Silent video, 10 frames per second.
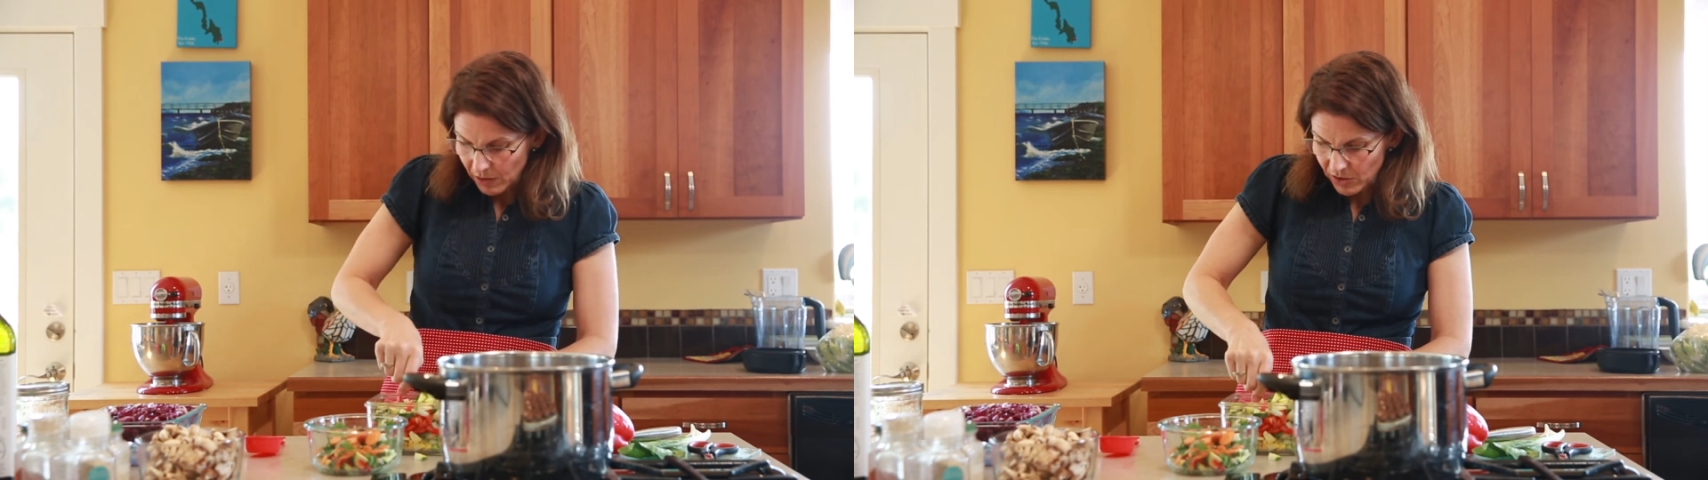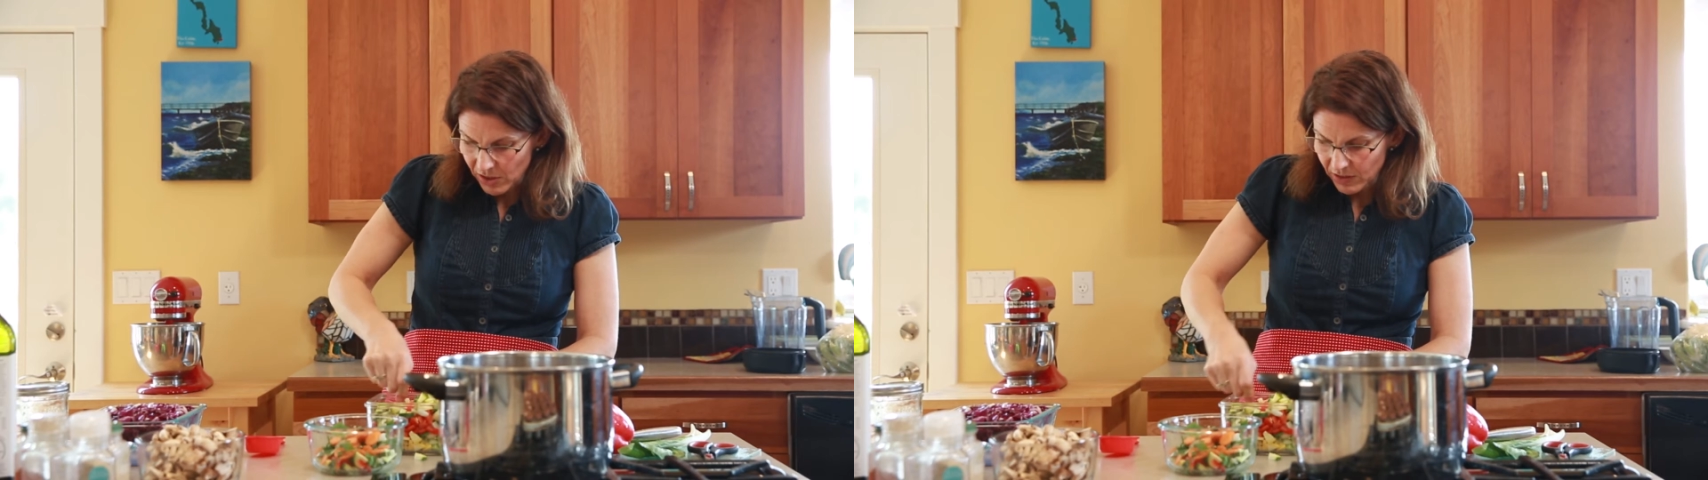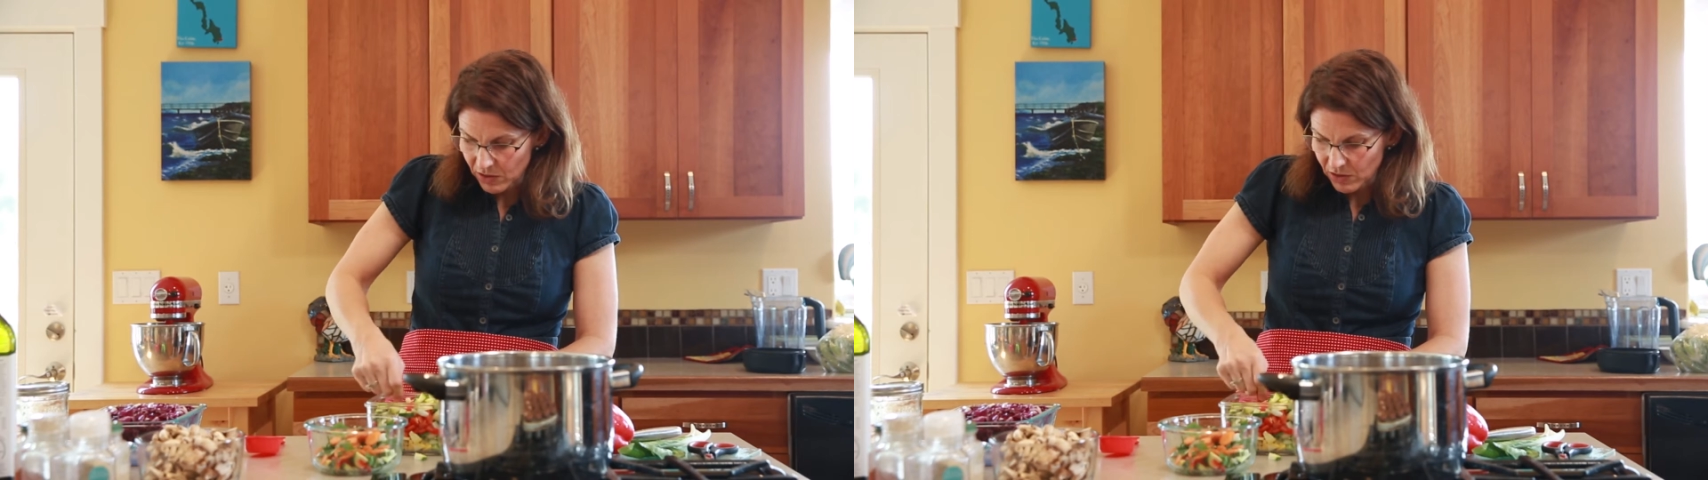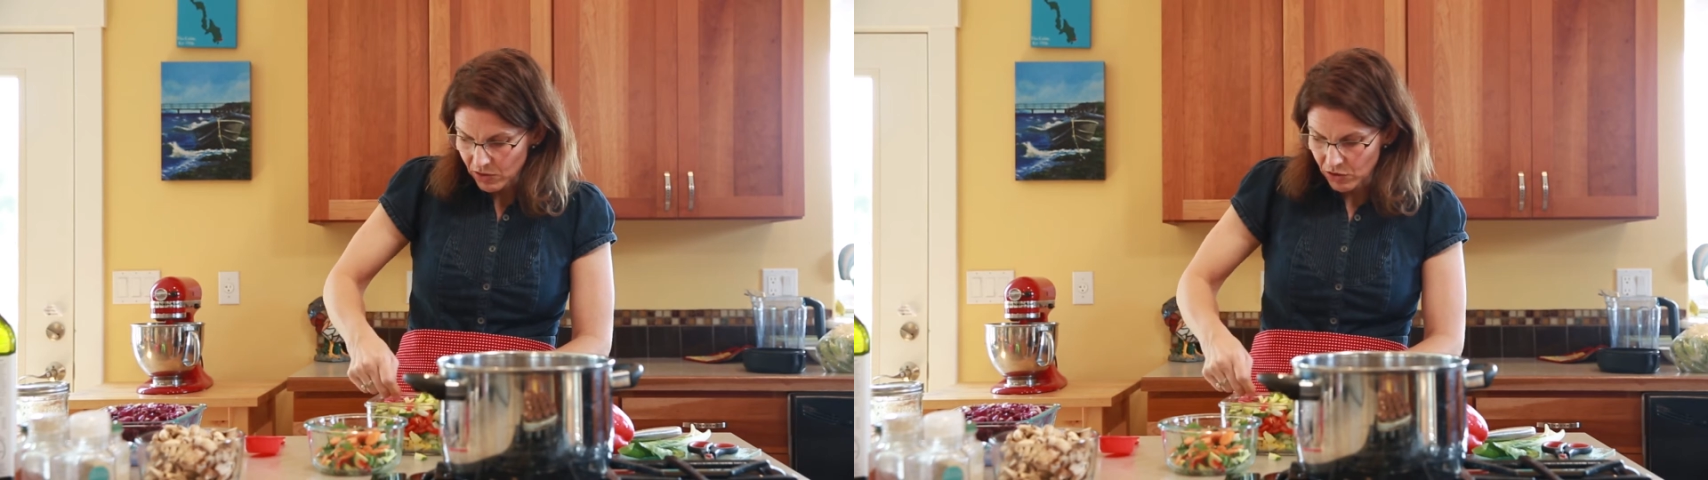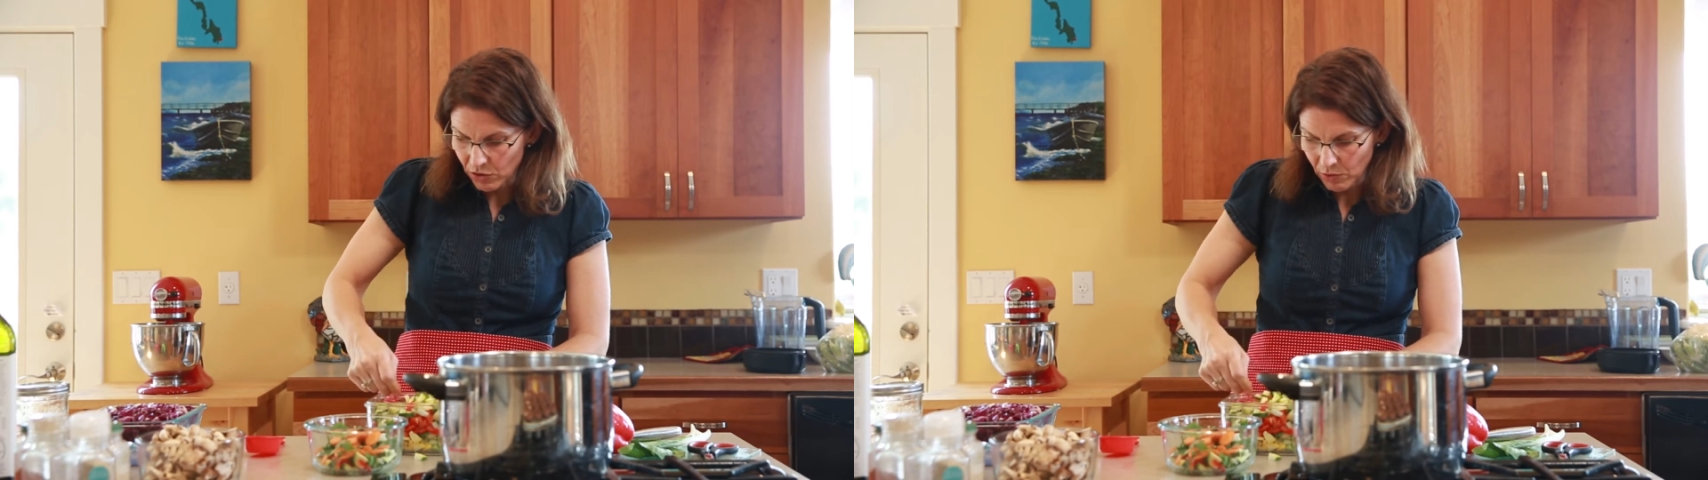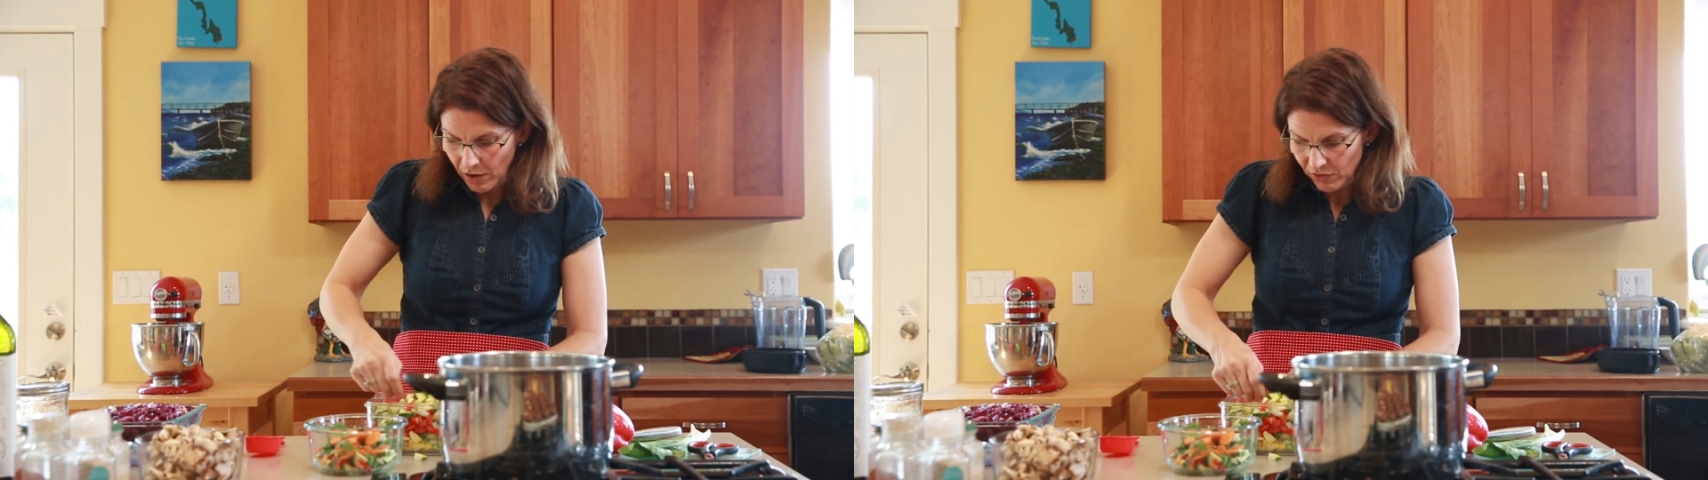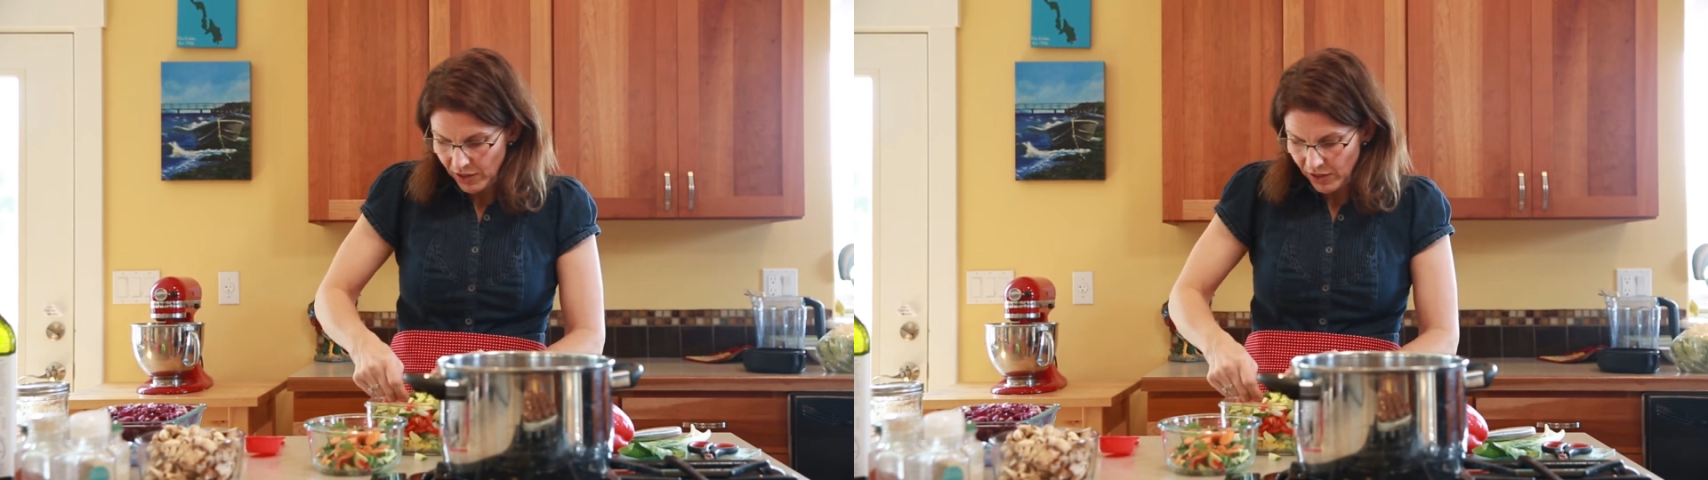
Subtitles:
Just do a